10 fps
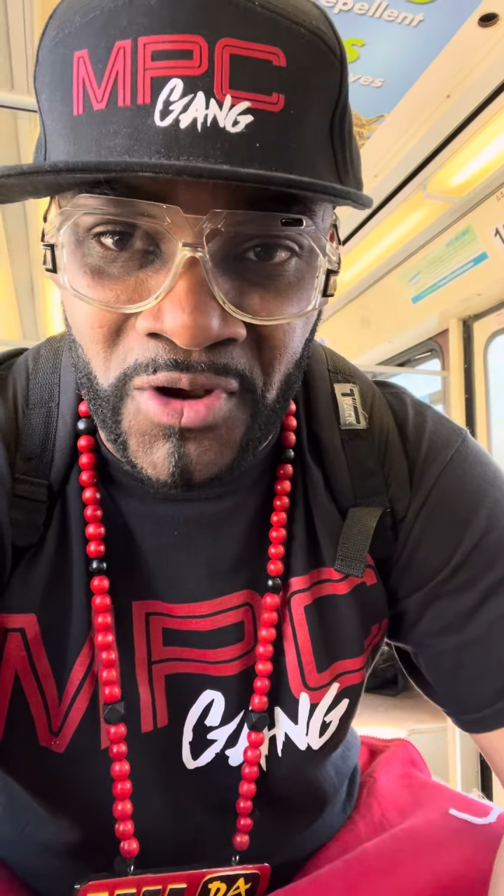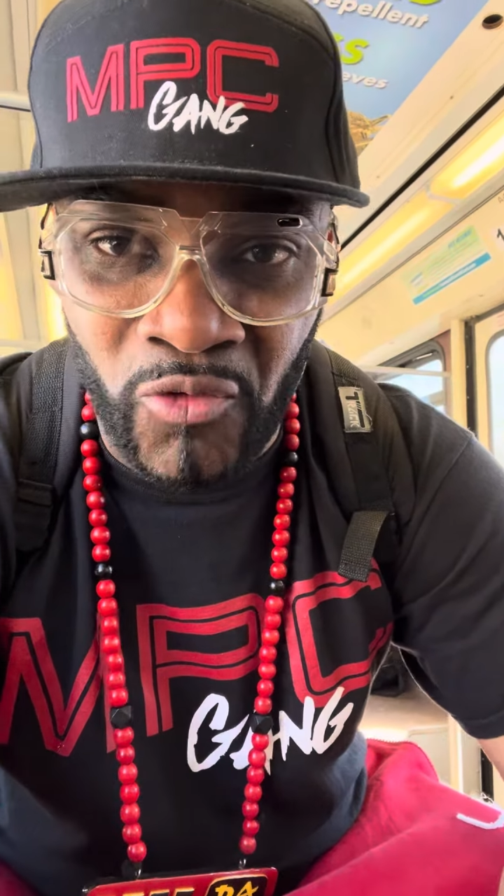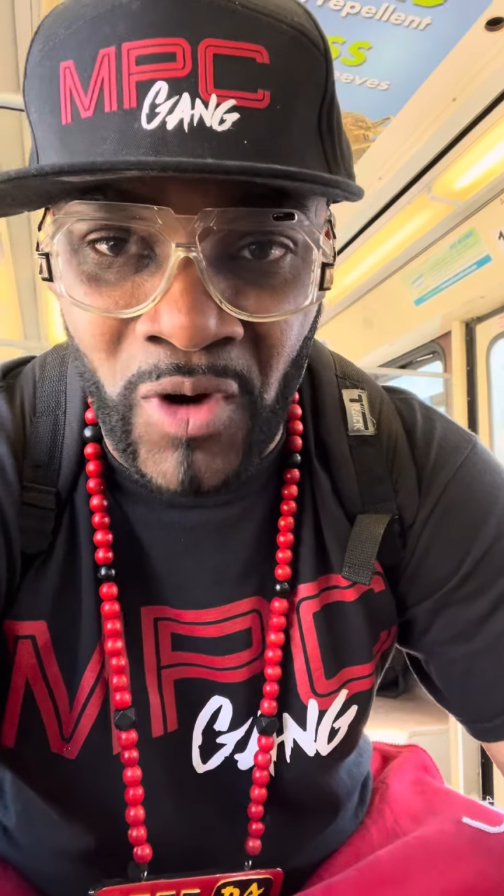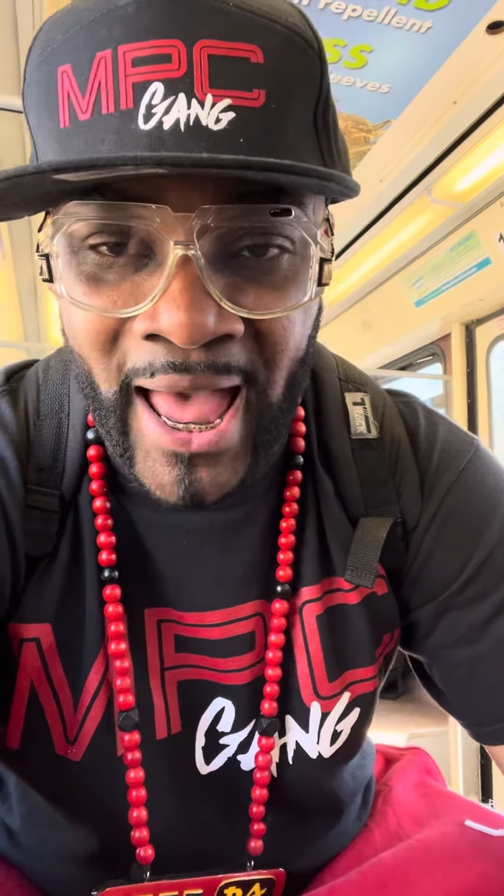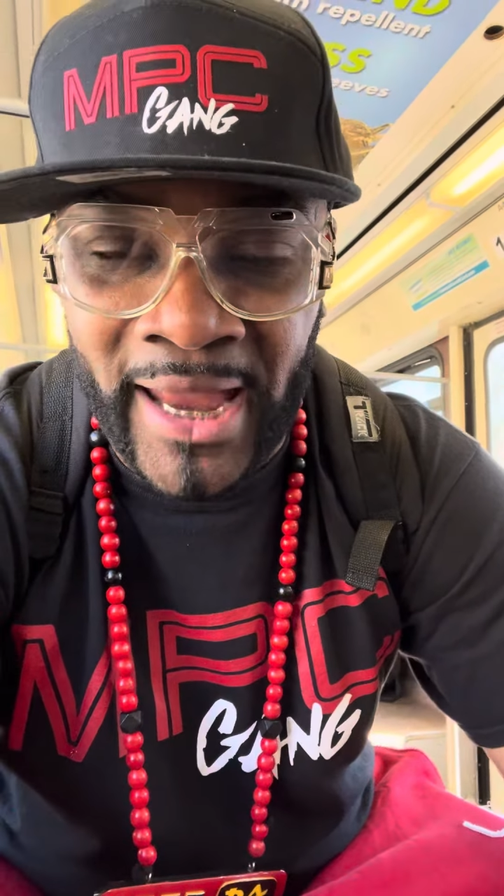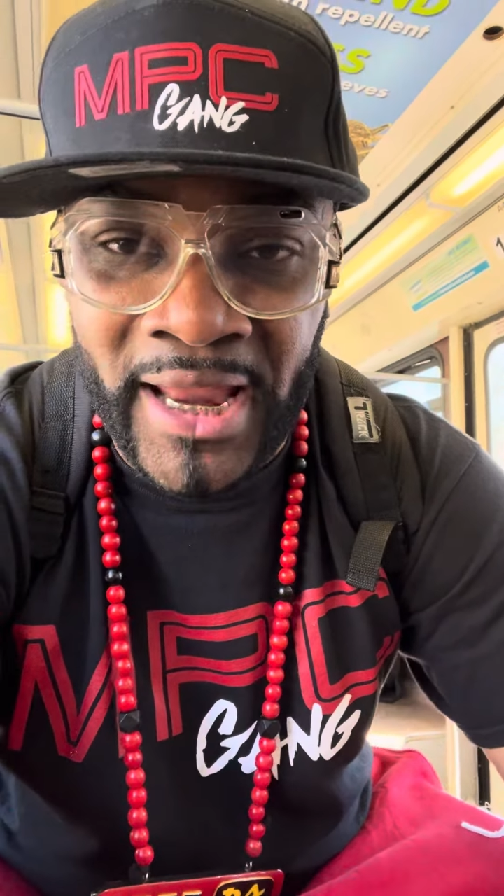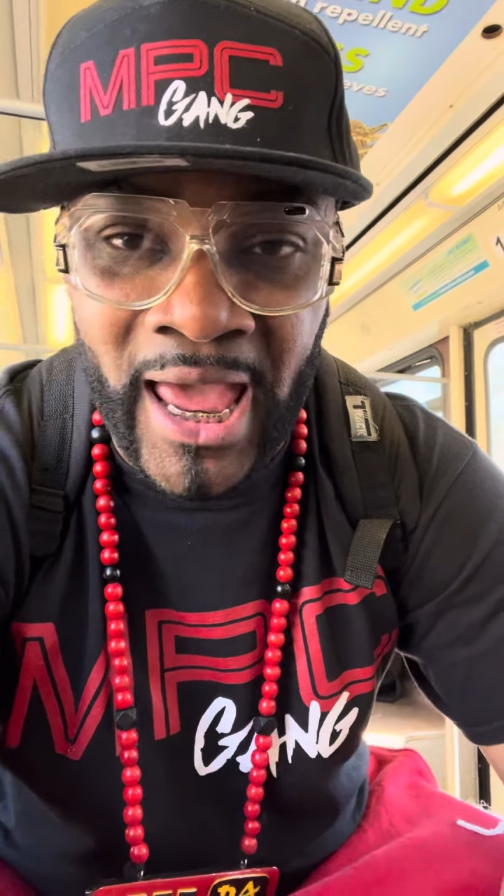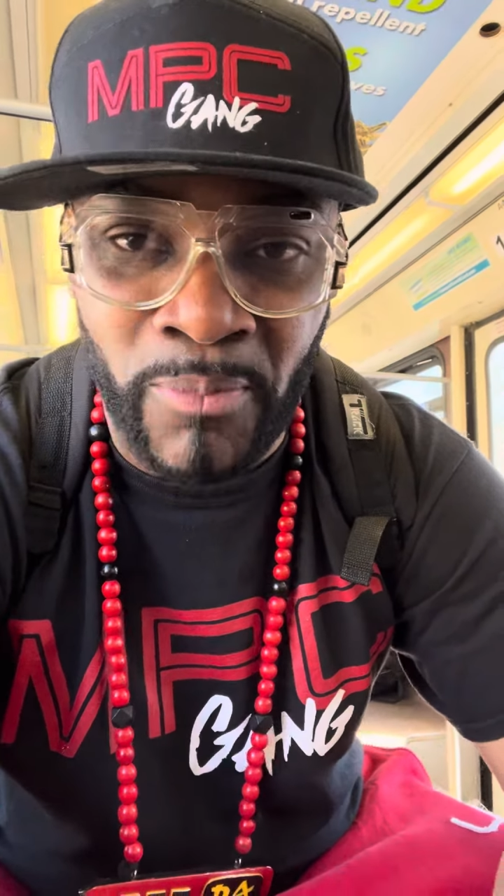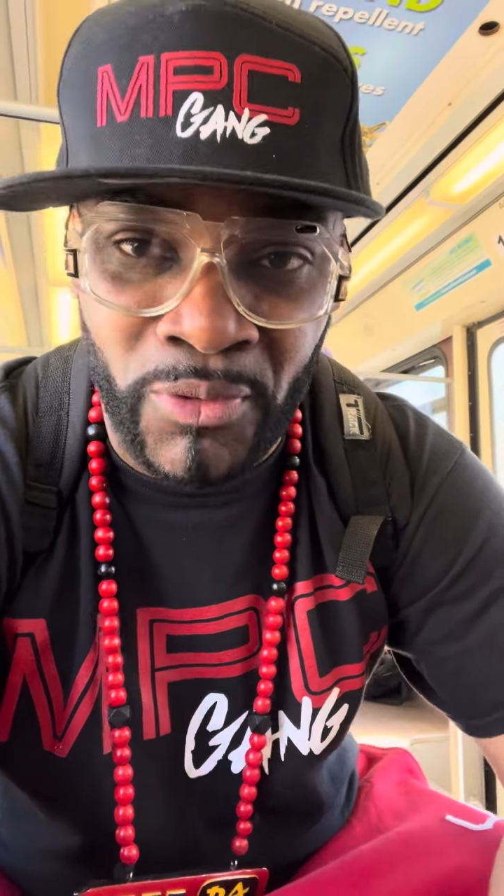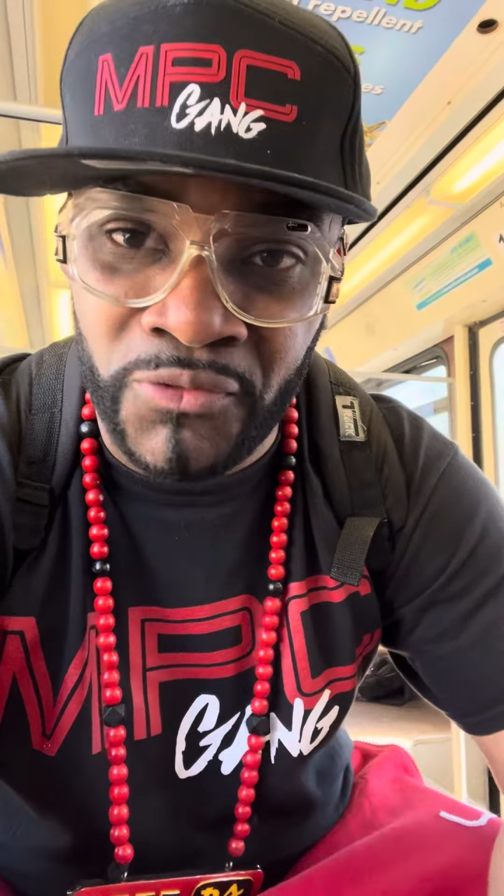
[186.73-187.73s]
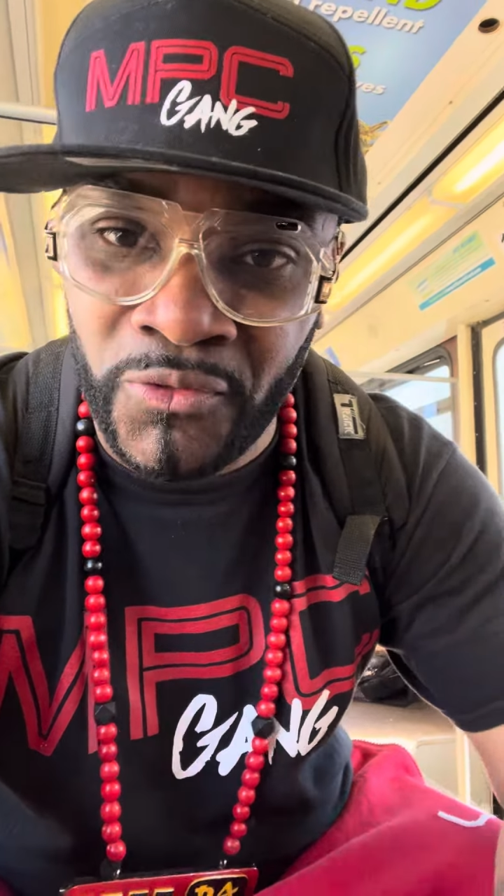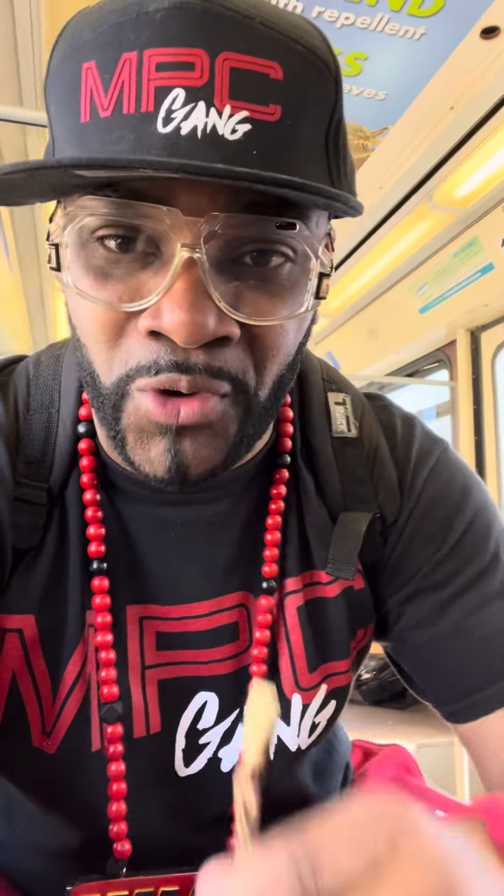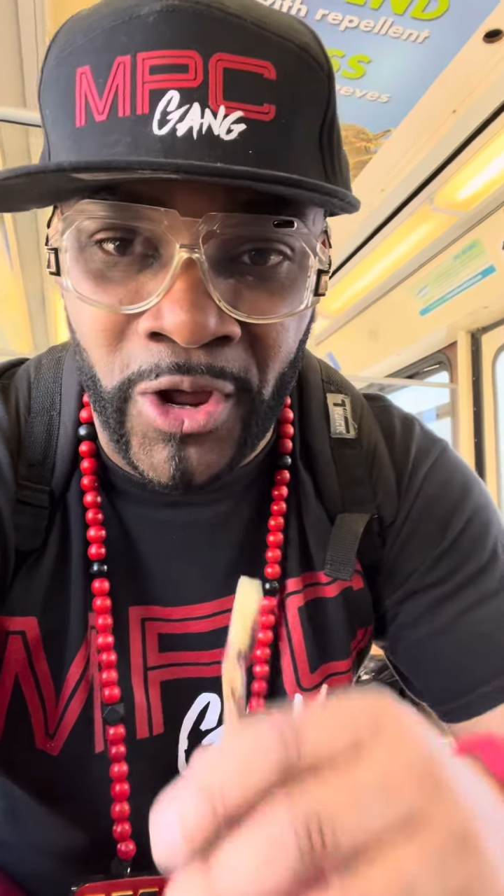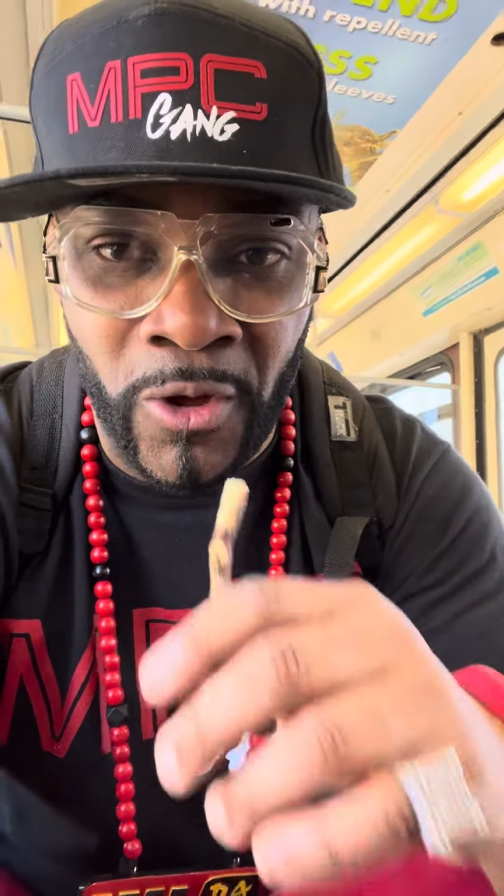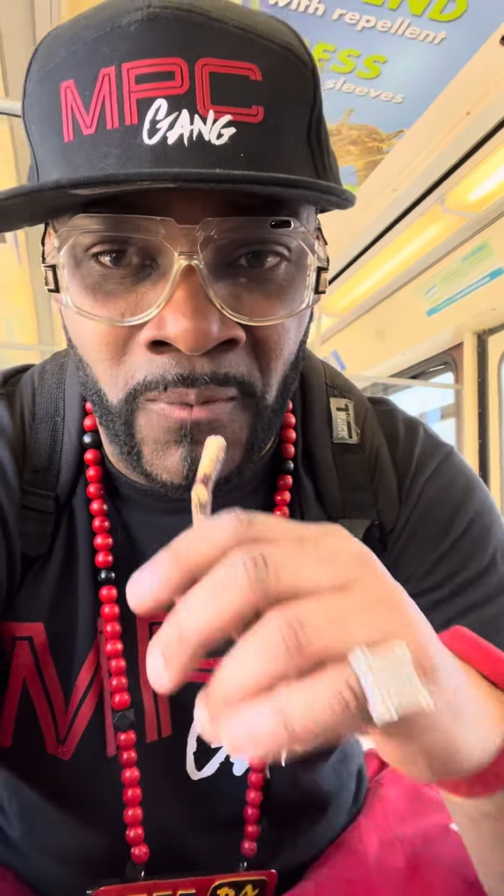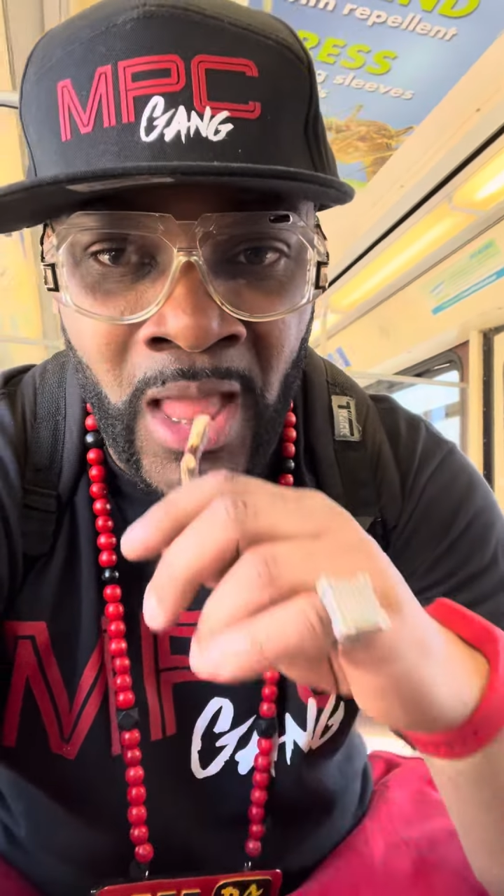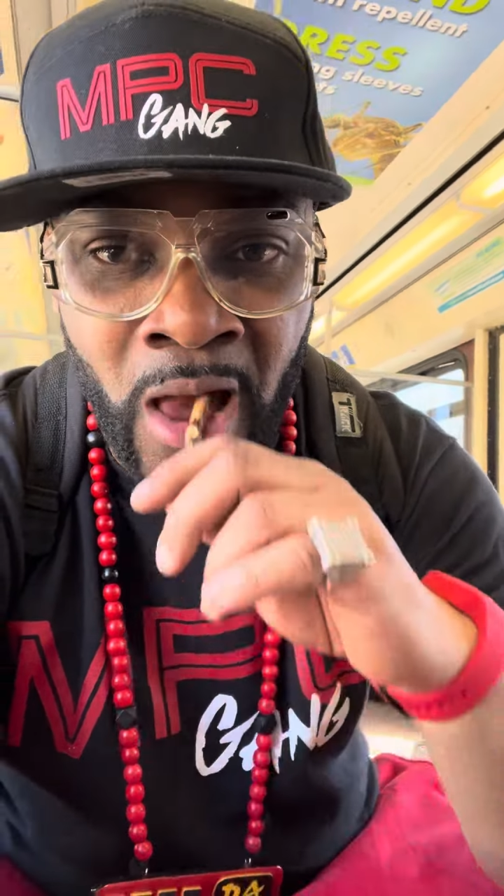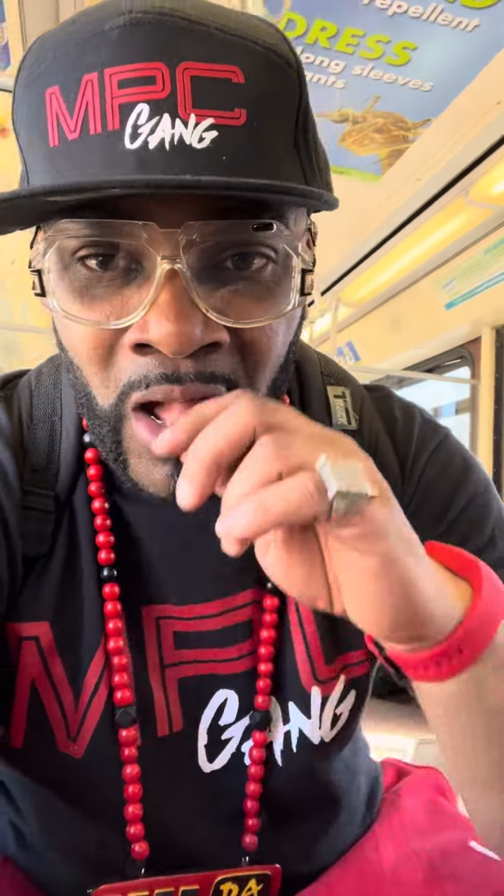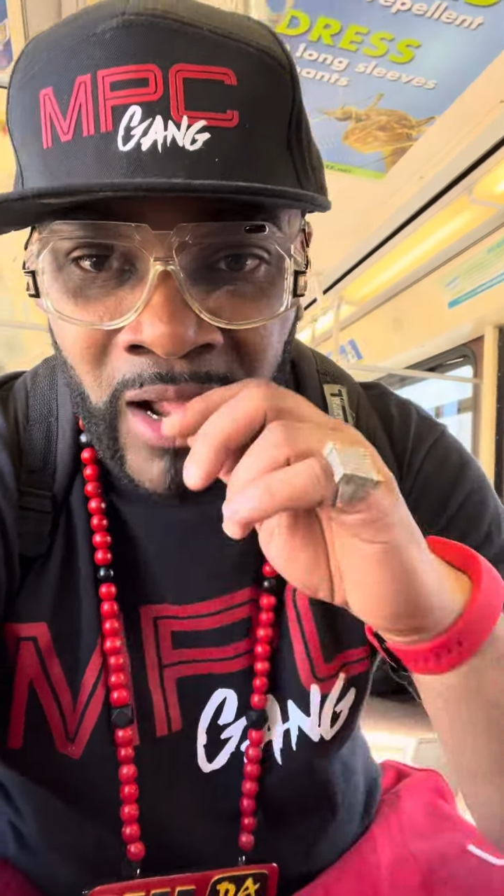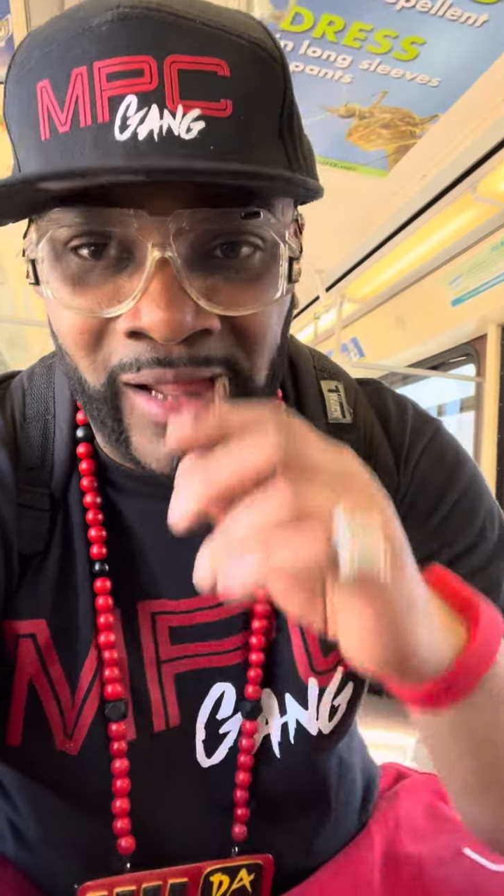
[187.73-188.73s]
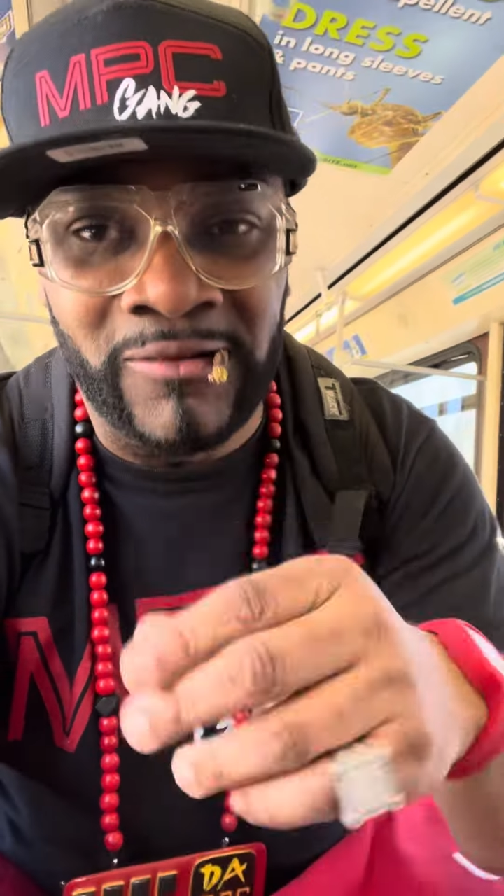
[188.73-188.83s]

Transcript: the rotten apple for real. I